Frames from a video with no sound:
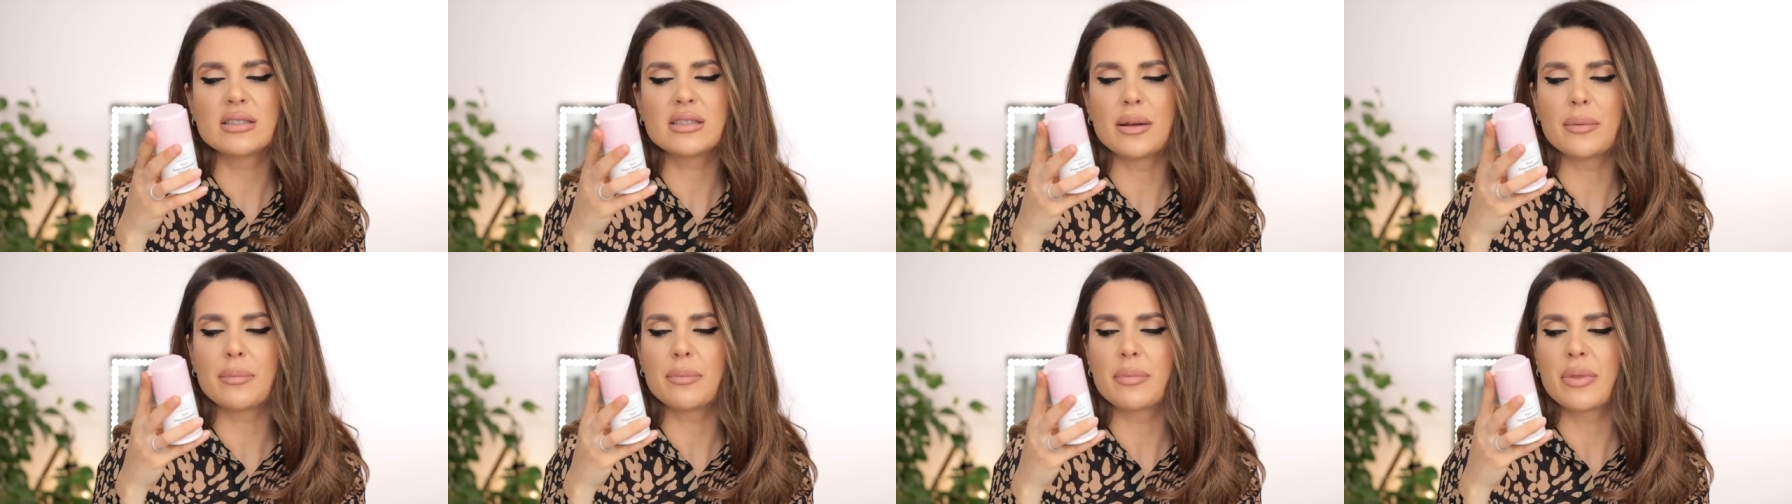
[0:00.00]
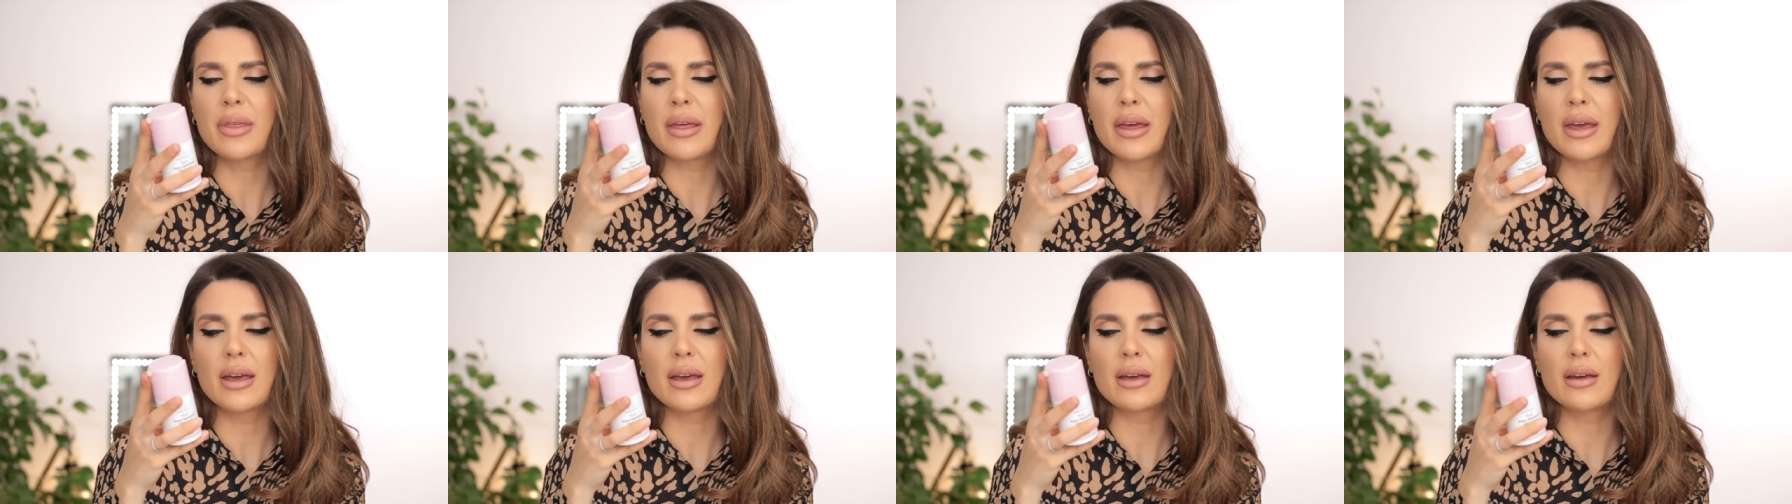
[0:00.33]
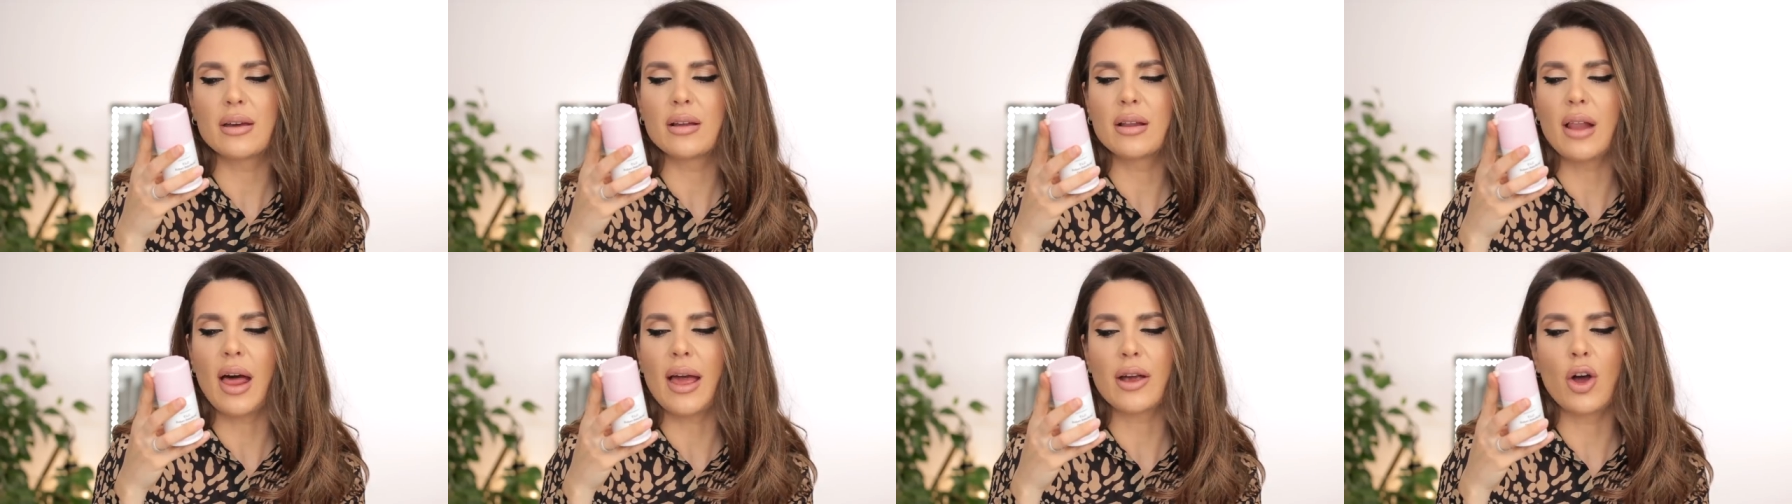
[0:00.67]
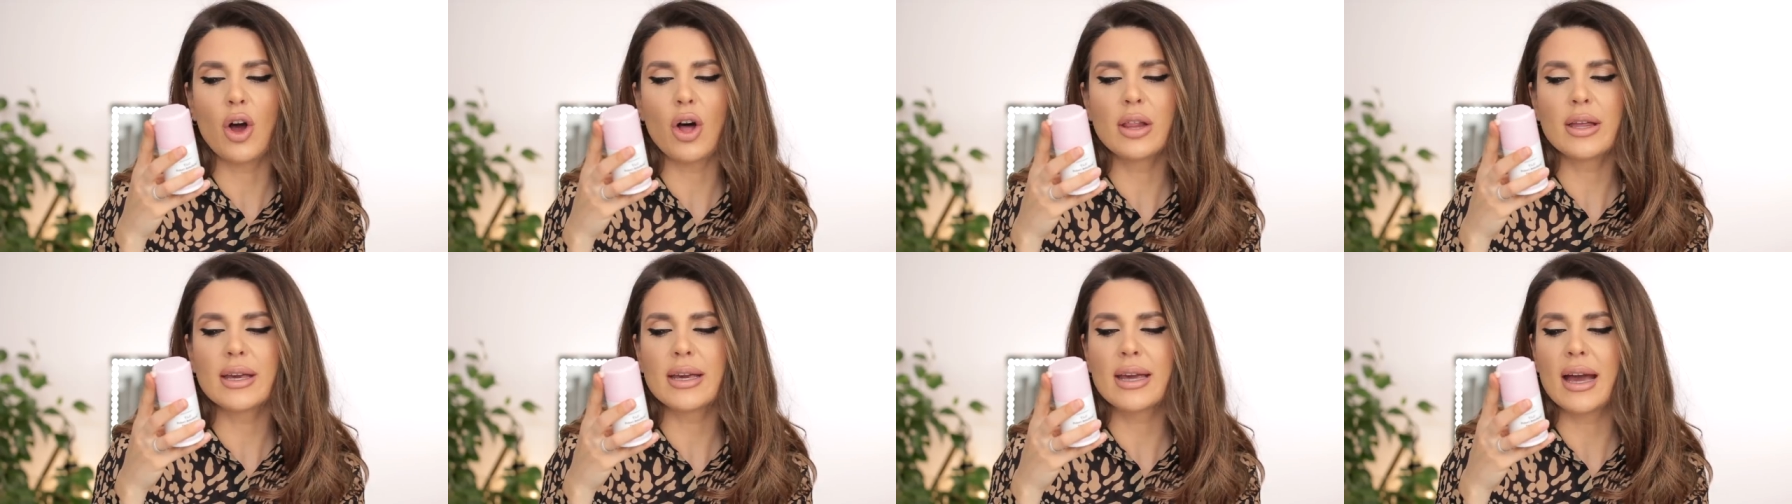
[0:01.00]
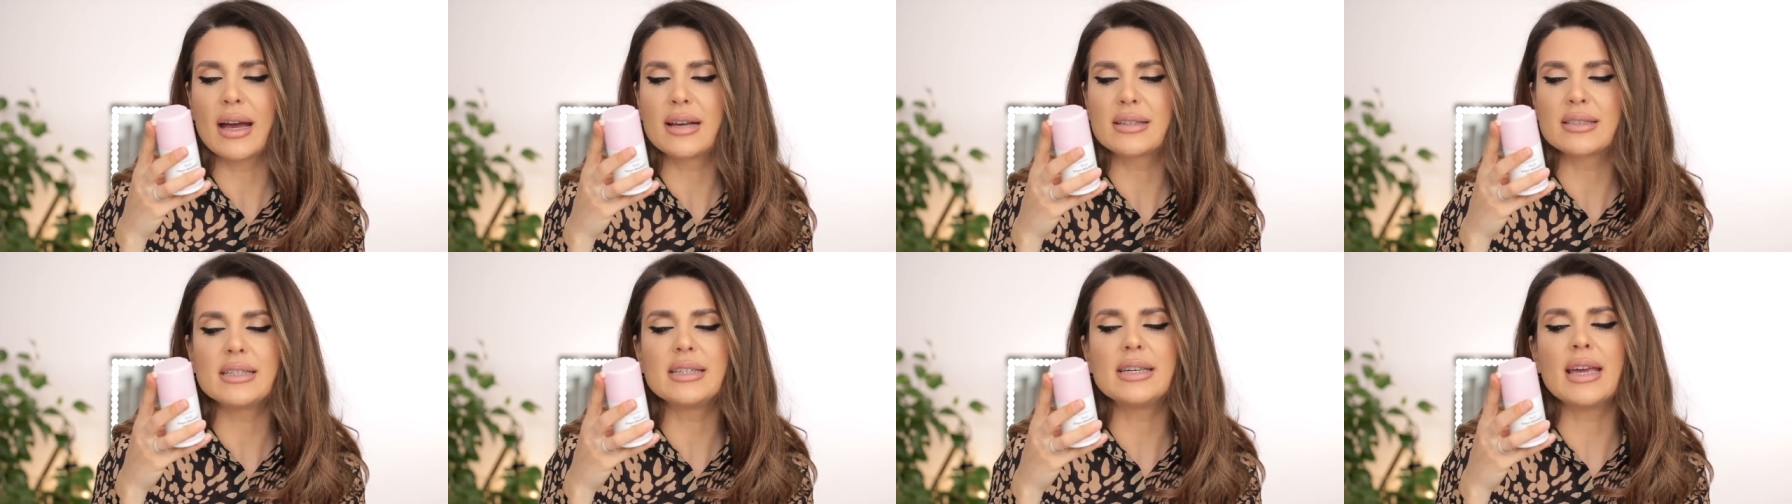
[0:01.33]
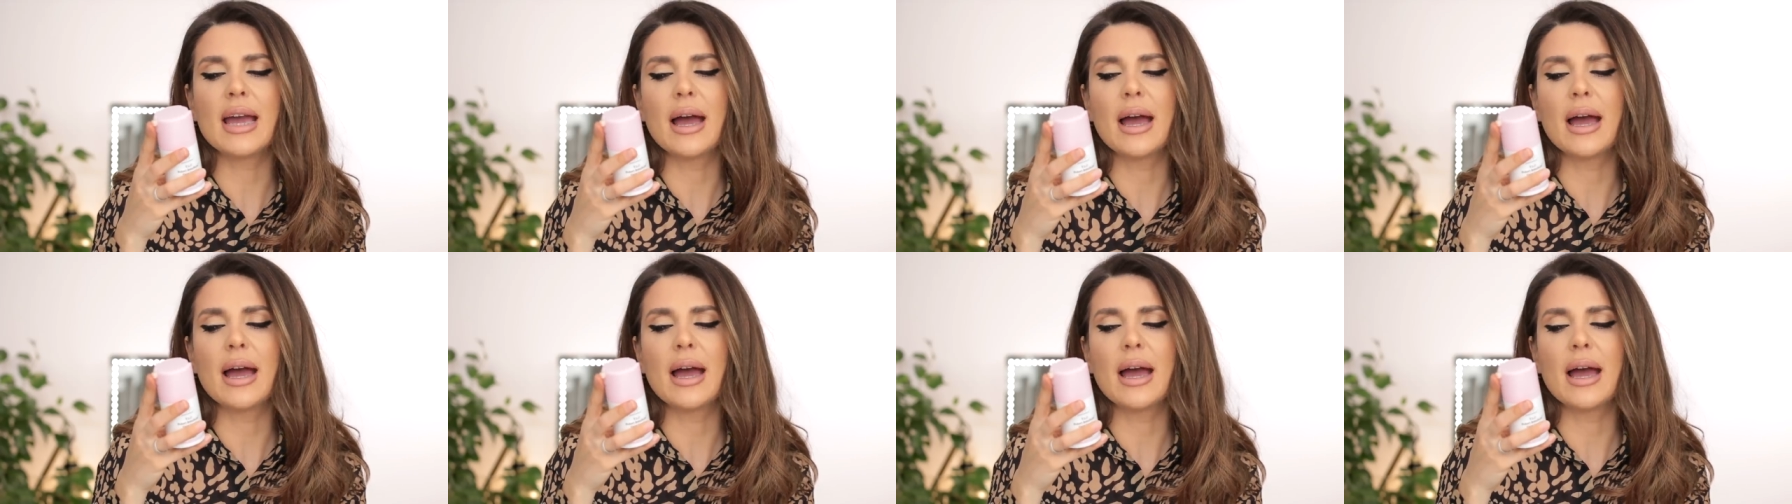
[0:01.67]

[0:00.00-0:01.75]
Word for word: something glycolic acid.